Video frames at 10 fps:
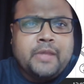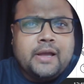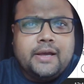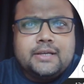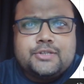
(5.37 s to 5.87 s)

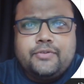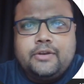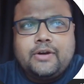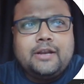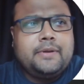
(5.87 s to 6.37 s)
In this
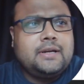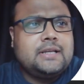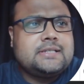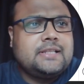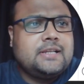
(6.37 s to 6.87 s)
video, I'll be
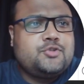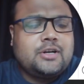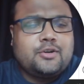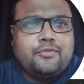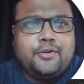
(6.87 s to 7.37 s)
analyzing the
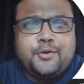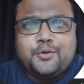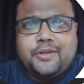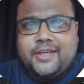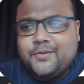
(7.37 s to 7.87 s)
chart of
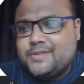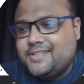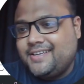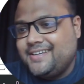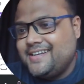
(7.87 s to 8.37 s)

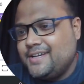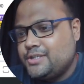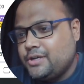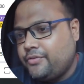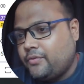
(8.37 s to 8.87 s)
EURUSD.
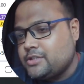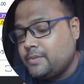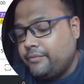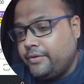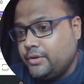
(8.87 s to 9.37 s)
So if you're watching
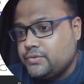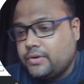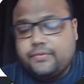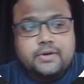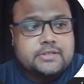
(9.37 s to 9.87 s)
my videos for
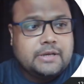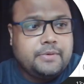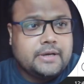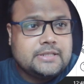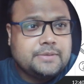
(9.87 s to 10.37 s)
the first time,
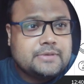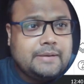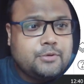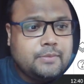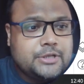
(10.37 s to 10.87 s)
you can
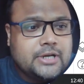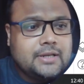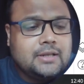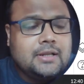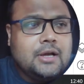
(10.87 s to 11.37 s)
subscribe to my
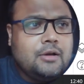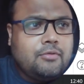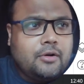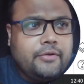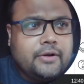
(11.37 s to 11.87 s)
channel
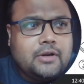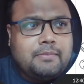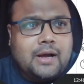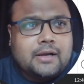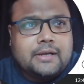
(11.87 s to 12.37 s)
for regular
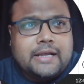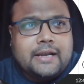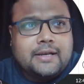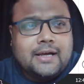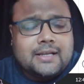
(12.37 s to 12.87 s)
market
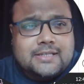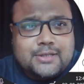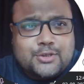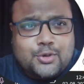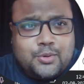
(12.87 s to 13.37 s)

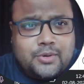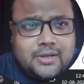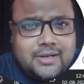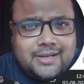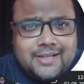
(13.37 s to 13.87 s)
analysis. So
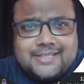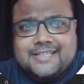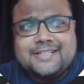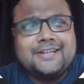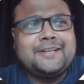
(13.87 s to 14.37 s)
let's get
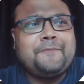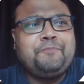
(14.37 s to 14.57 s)
started.